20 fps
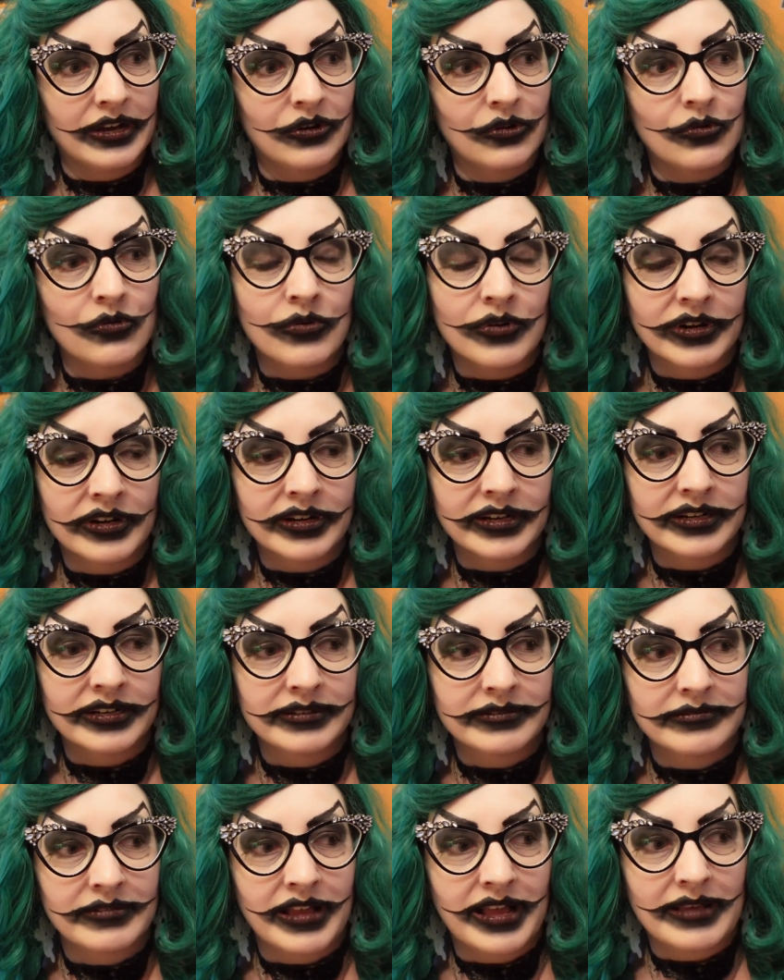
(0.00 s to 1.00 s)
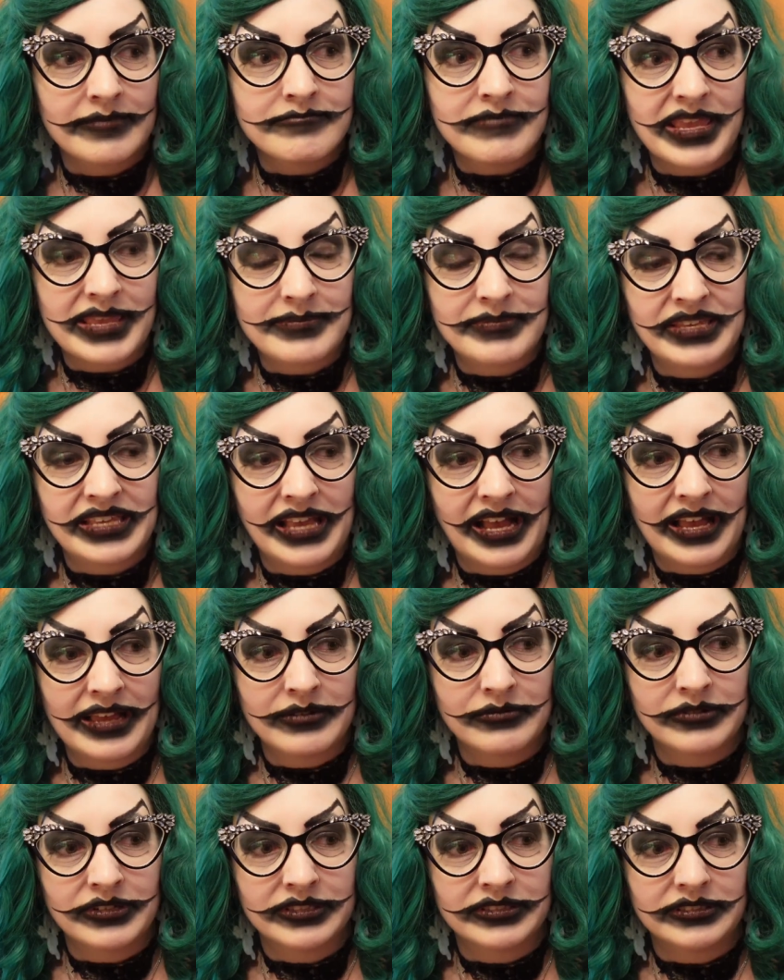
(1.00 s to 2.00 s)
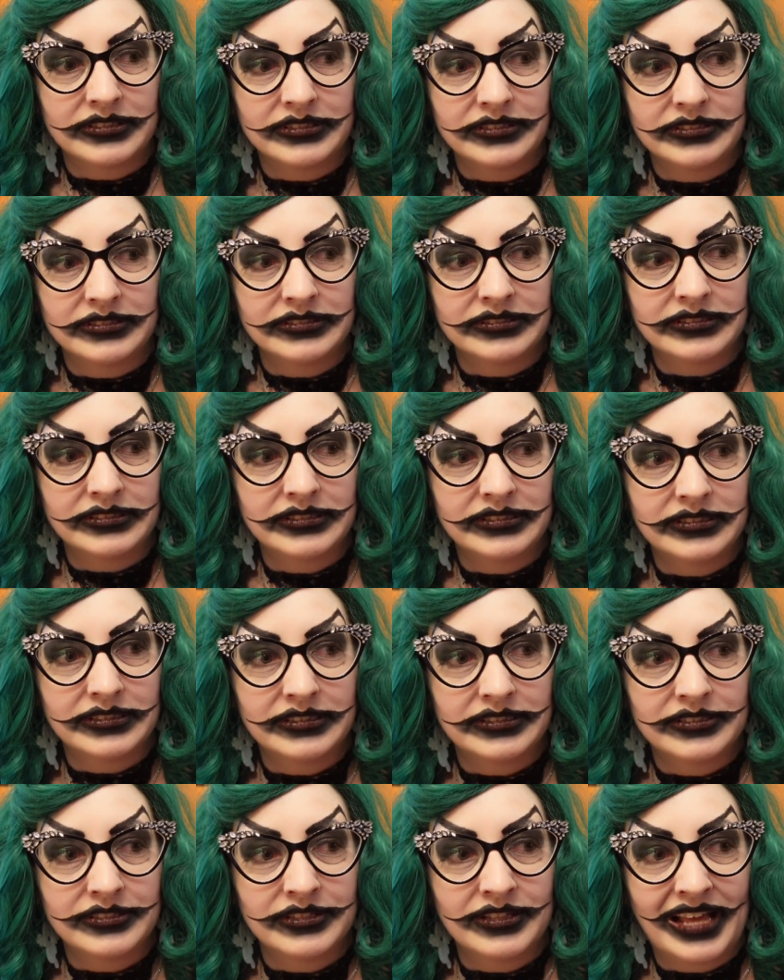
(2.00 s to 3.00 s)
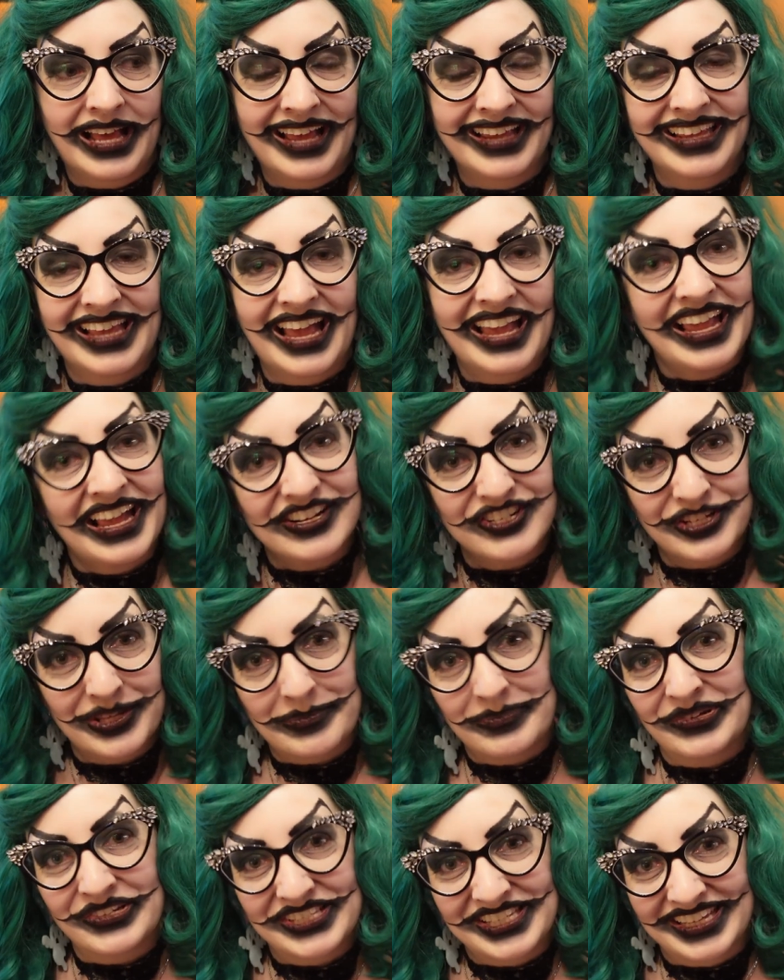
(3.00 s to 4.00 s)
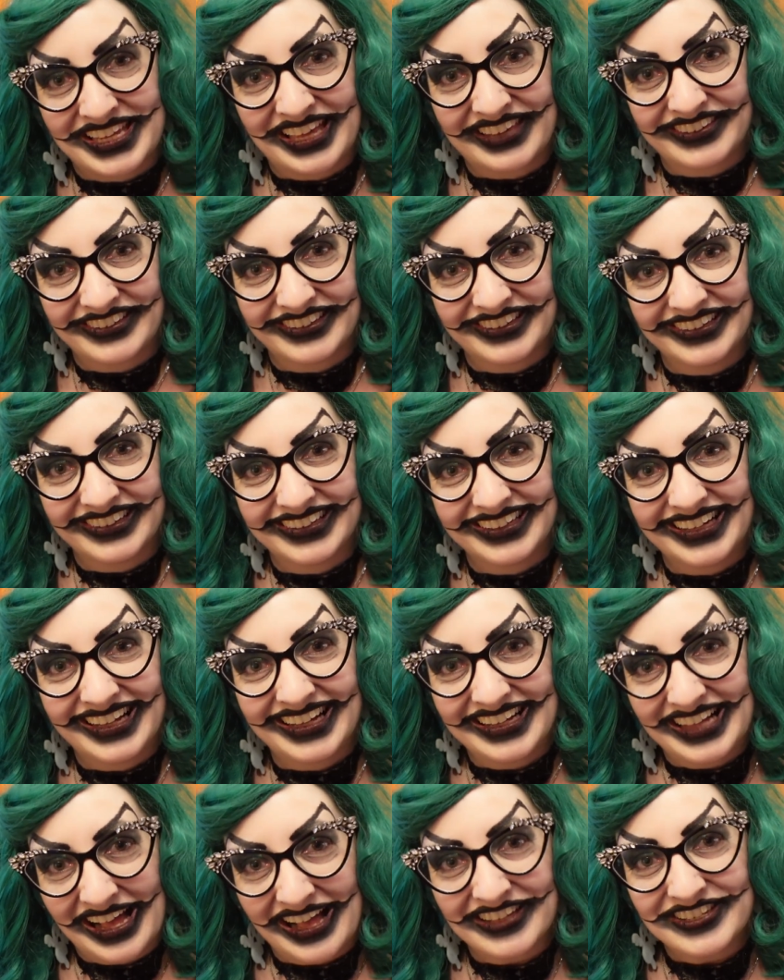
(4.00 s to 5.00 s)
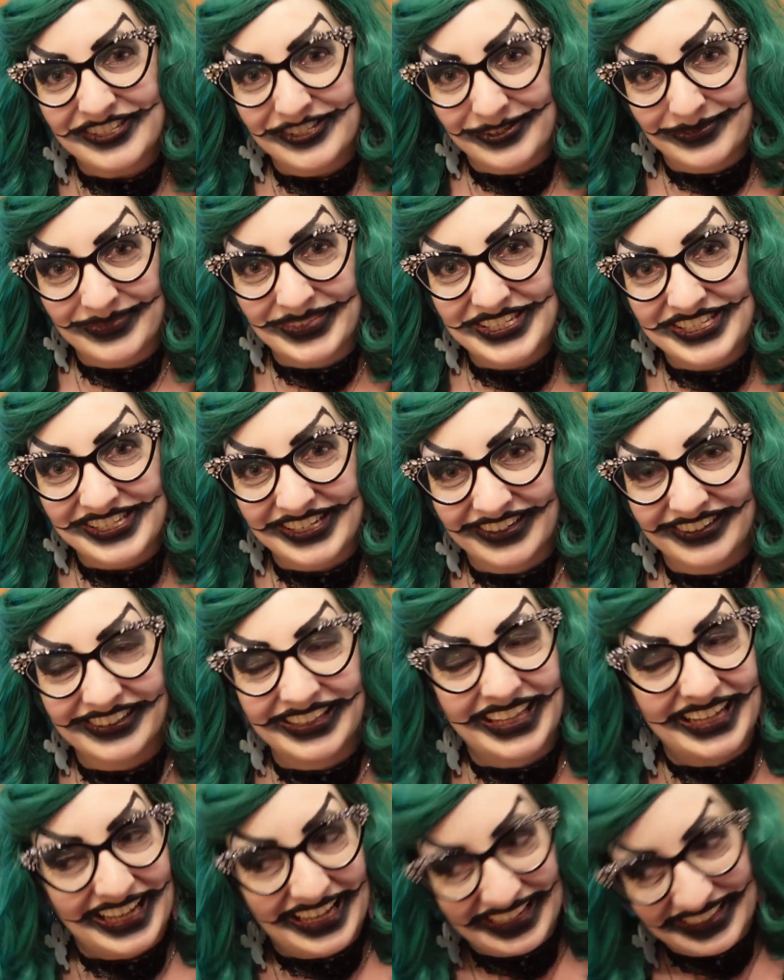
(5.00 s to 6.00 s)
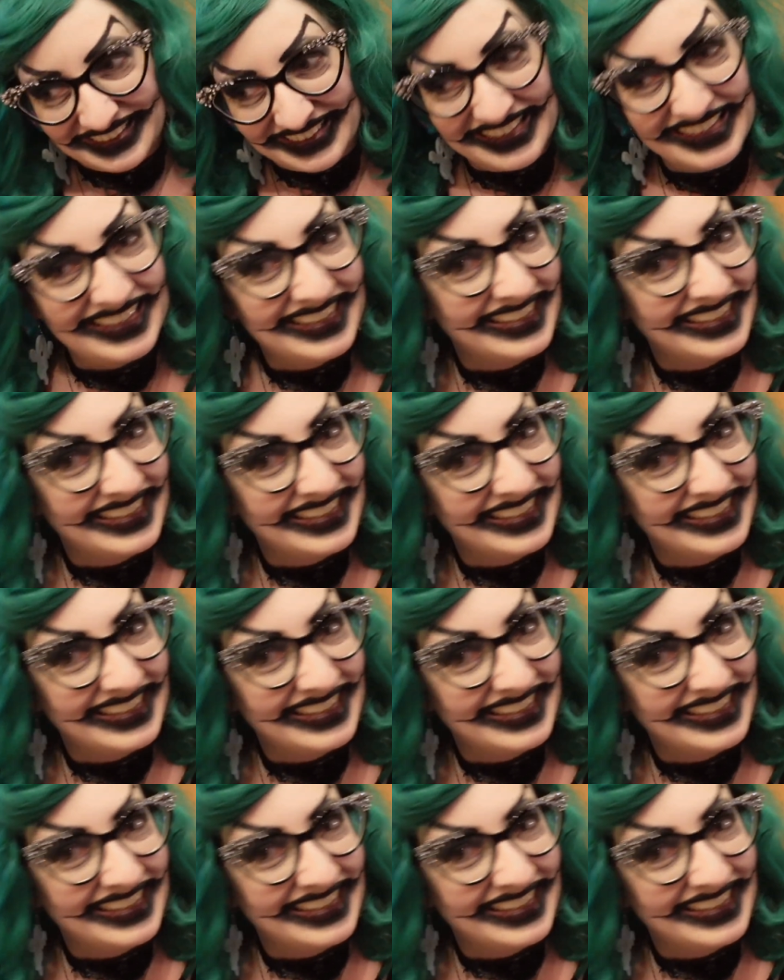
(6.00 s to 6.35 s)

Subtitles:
Or maybe I actually put together a costume this year. Like I